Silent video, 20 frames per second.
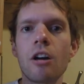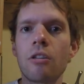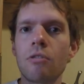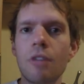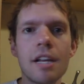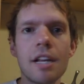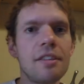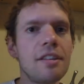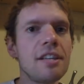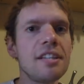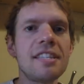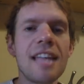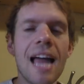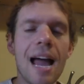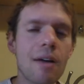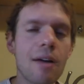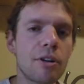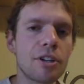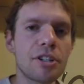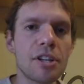write these
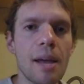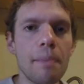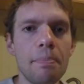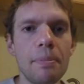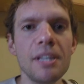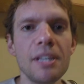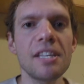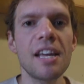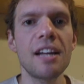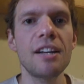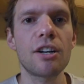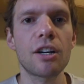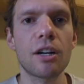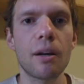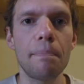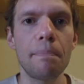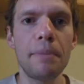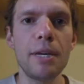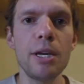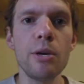down or type these on your
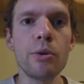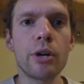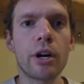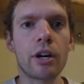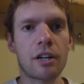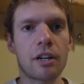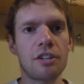computer